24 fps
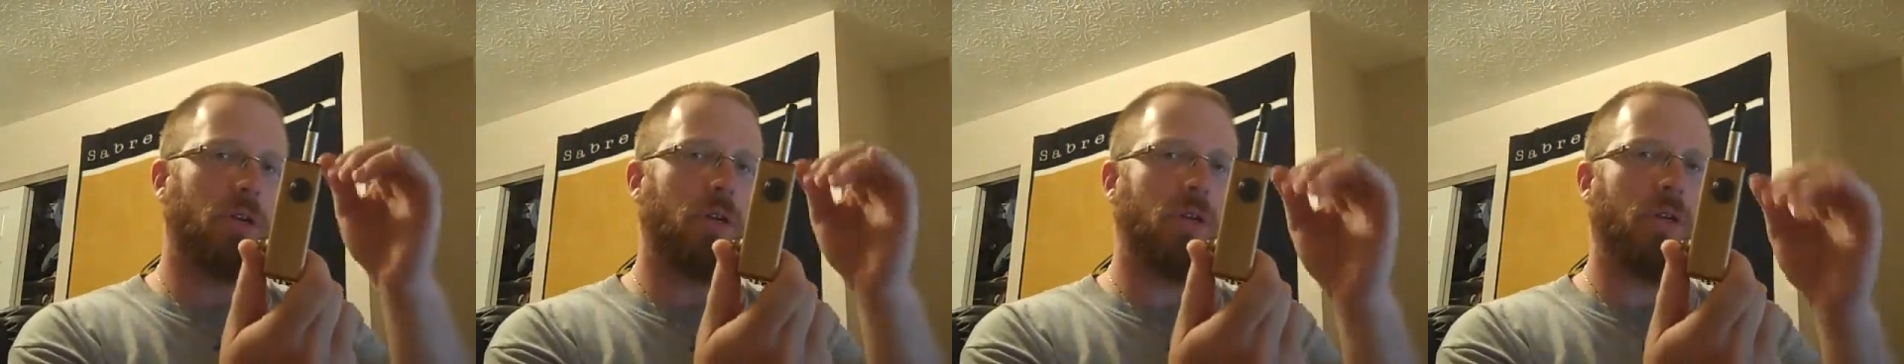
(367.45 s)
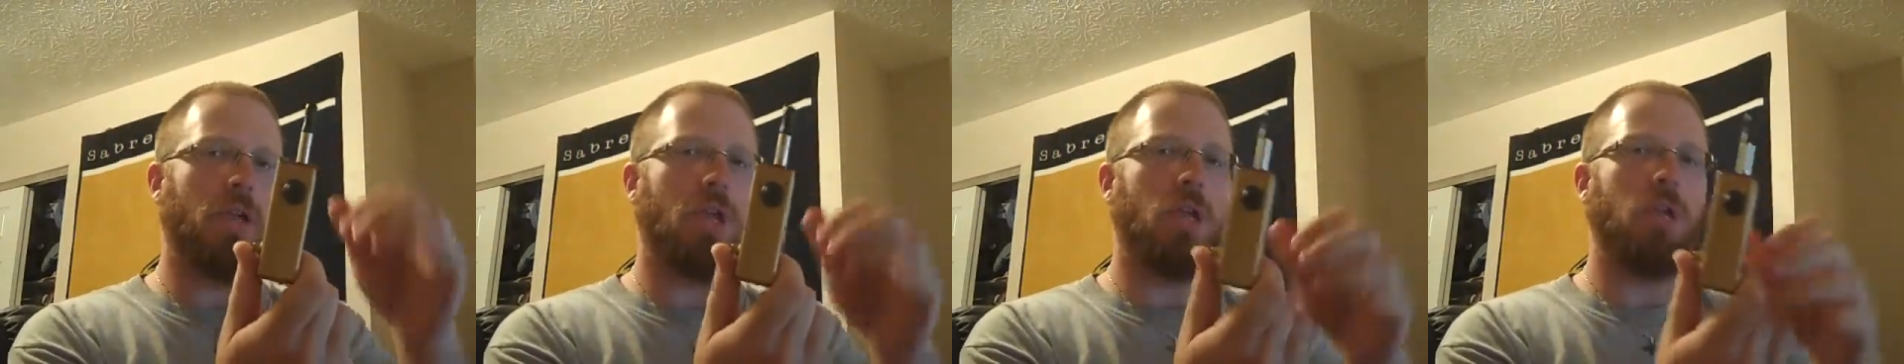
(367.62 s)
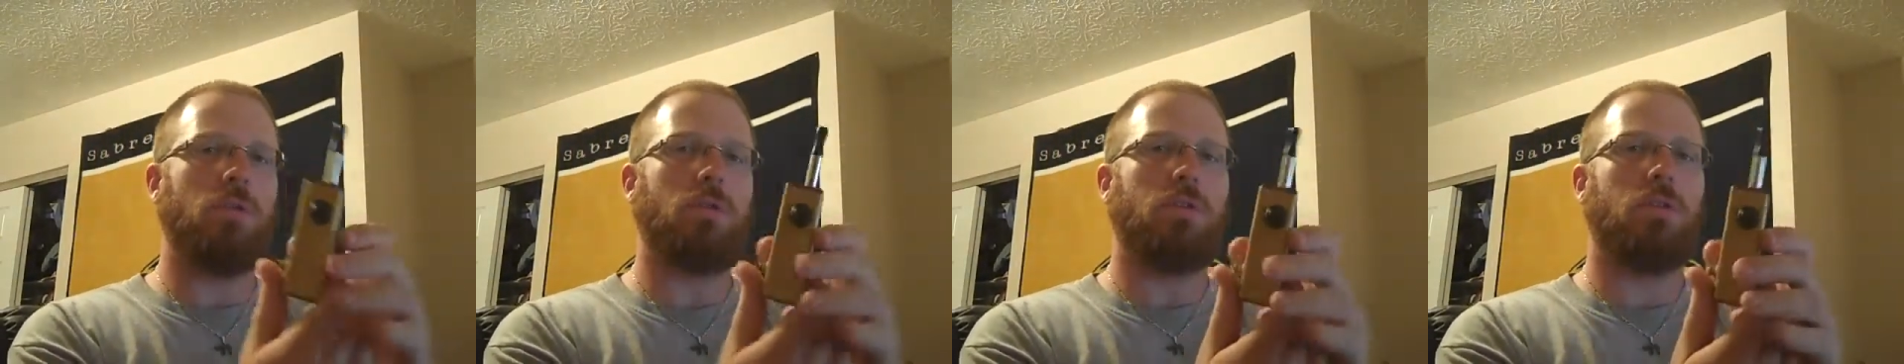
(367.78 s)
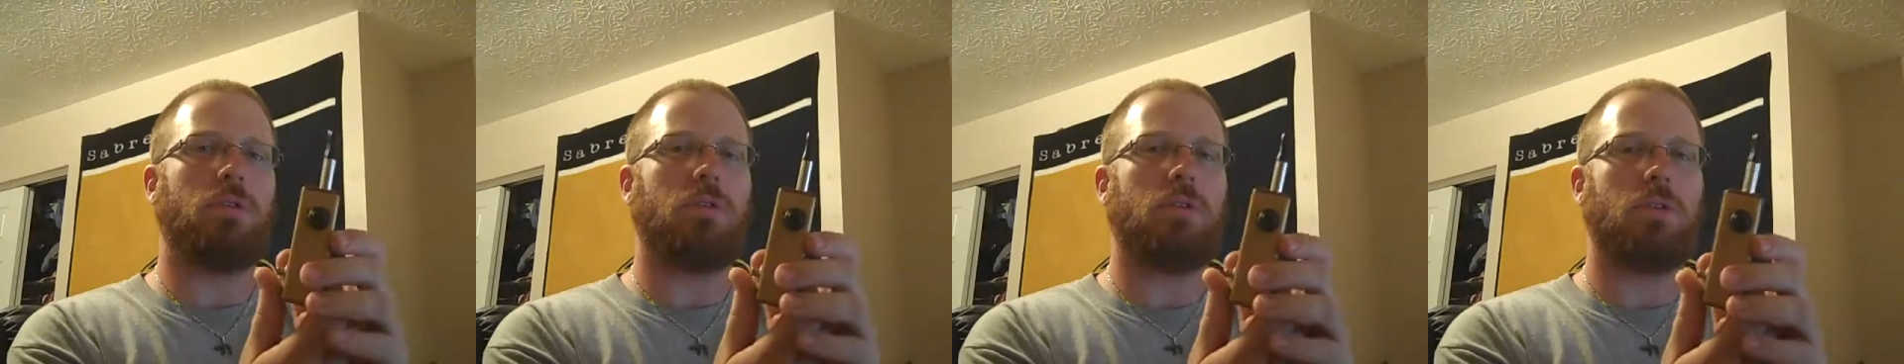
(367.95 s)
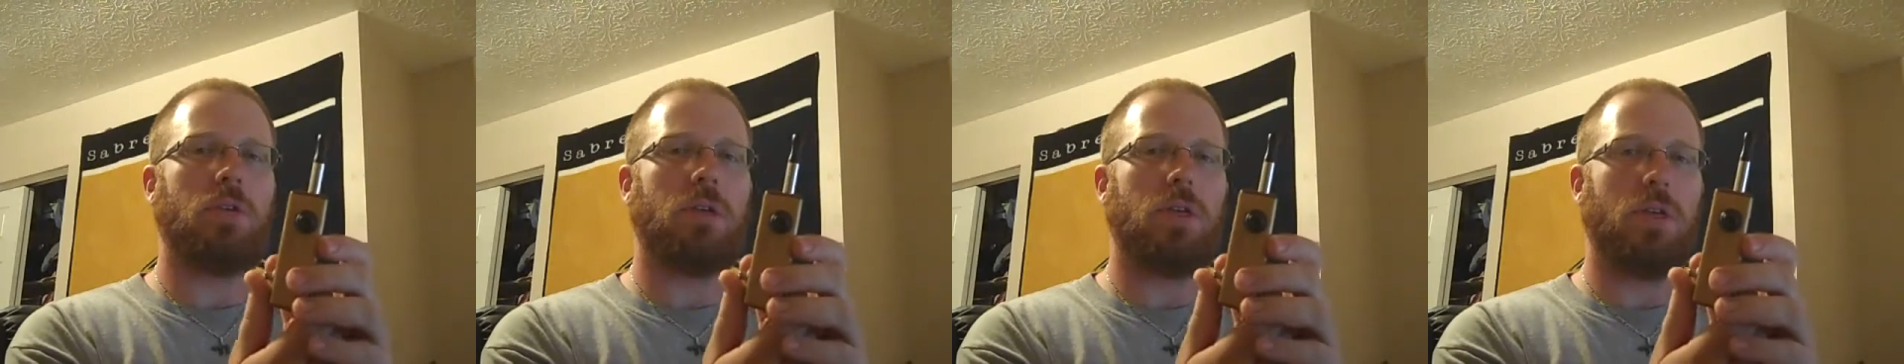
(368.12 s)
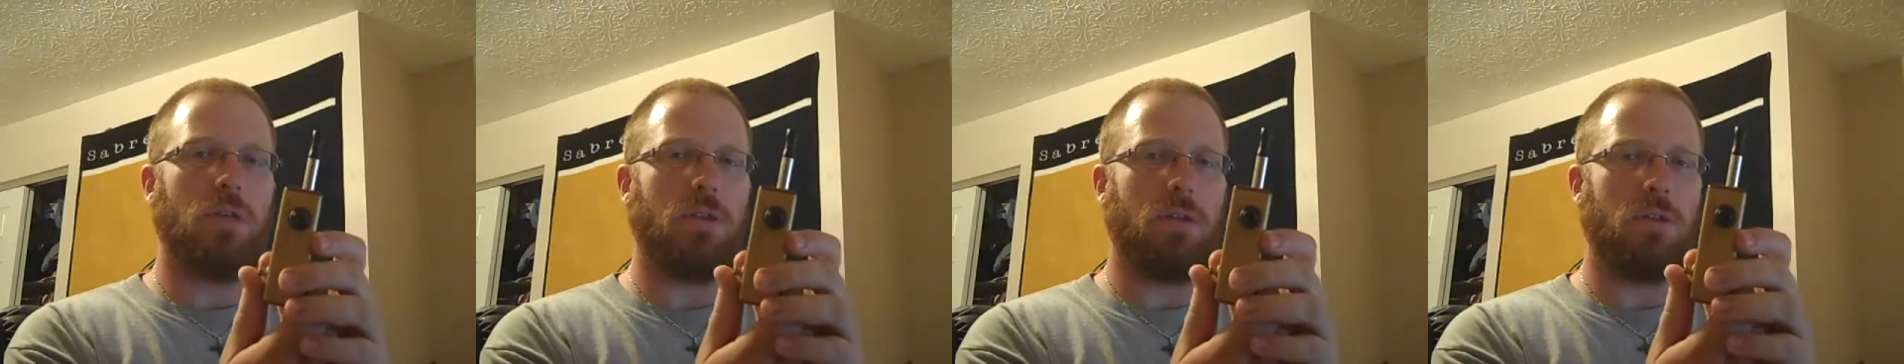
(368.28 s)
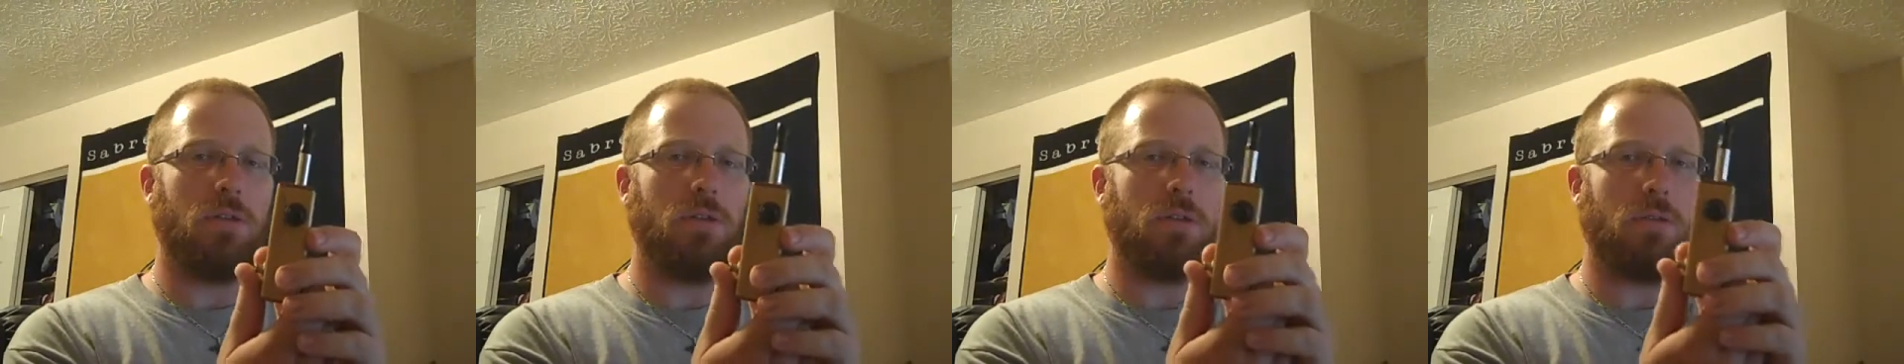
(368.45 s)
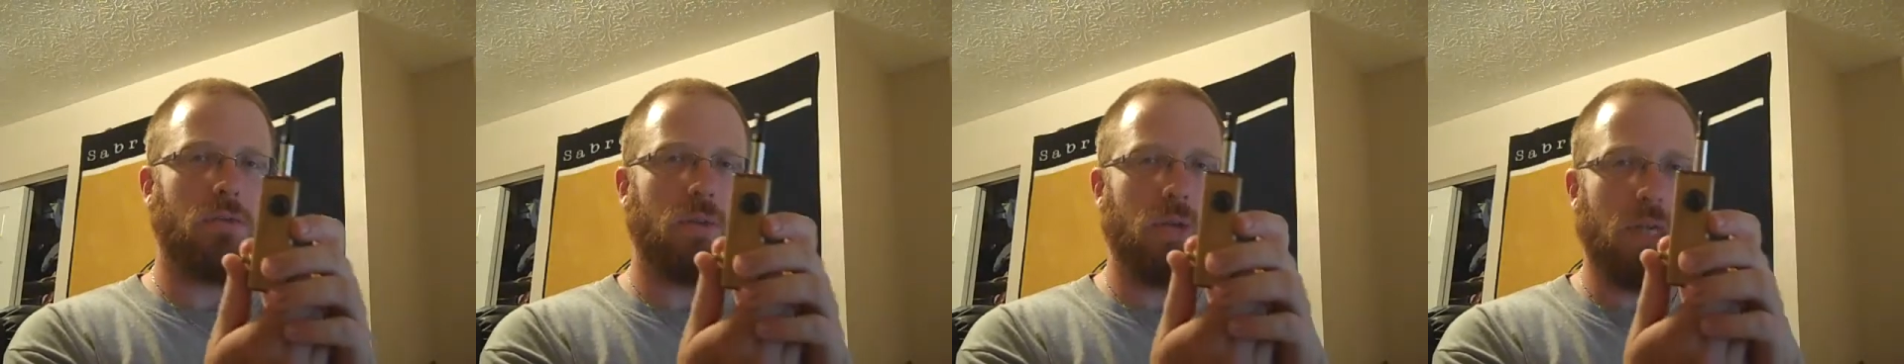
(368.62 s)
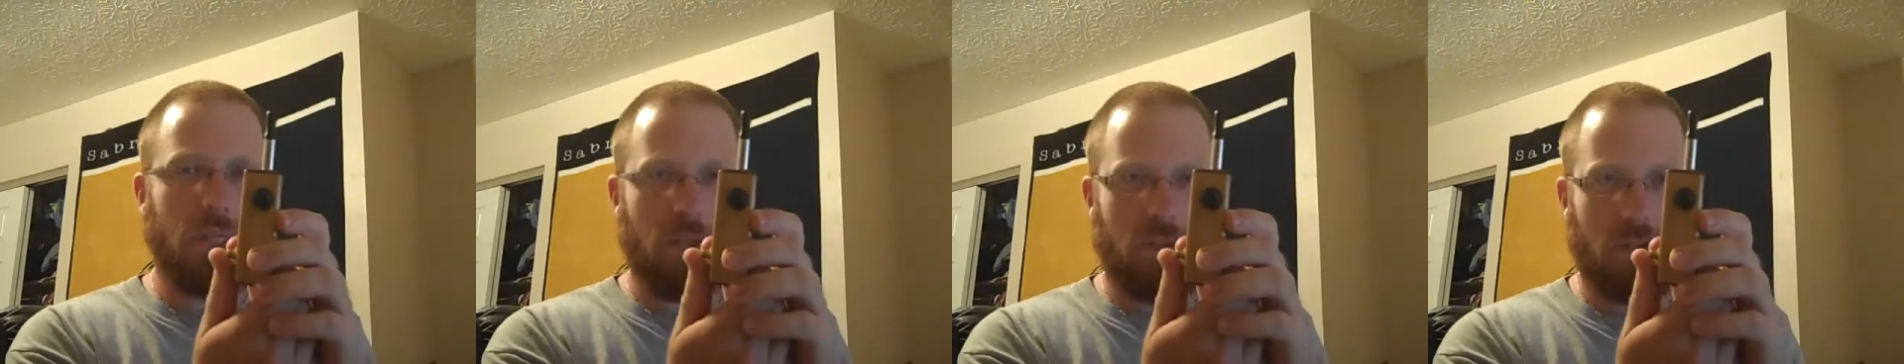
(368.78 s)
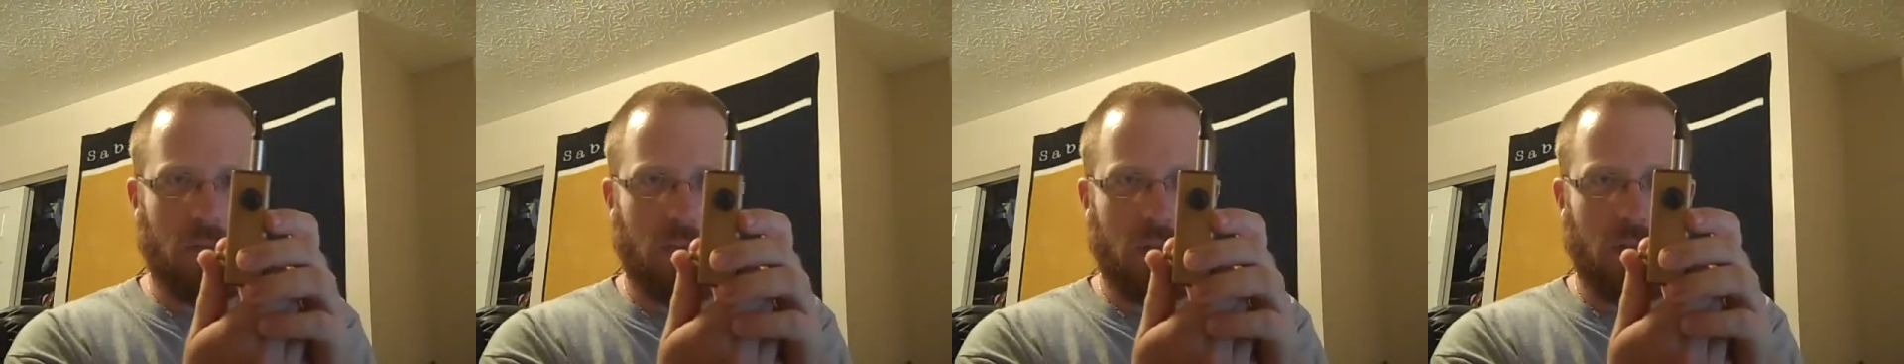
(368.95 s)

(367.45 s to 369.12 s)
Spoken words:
continuously squeeze